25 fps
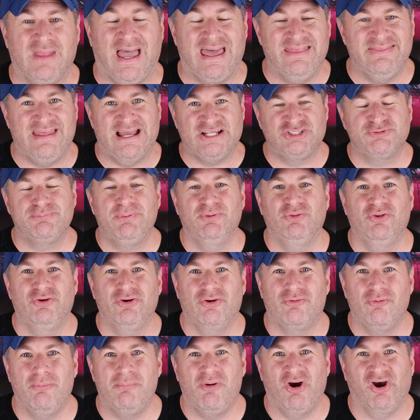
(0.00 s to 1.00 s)
And that's
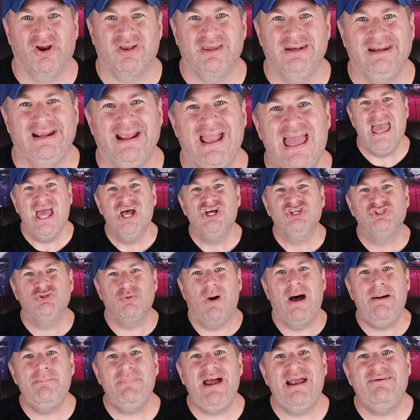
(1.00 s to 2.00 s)
political marketing.
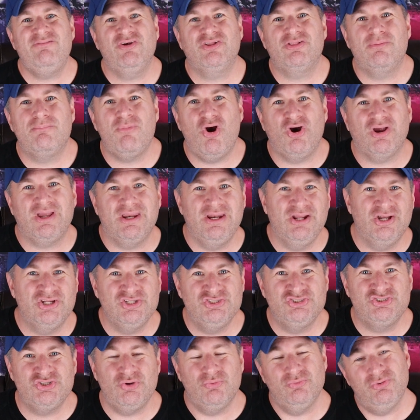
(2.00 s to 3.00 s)
So I'm Maverick, the marketing
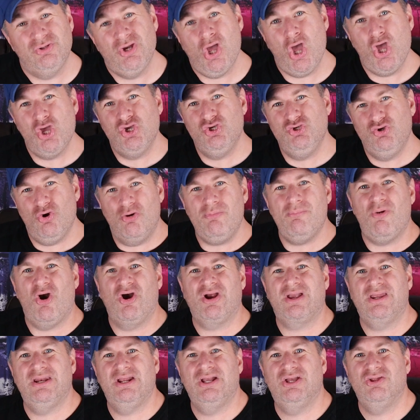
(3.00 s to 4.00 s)
consultant, your
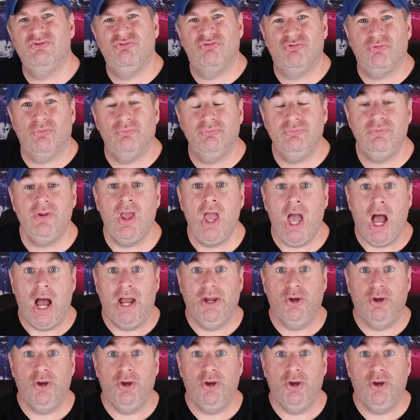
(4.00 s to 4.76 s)
marketing consultant.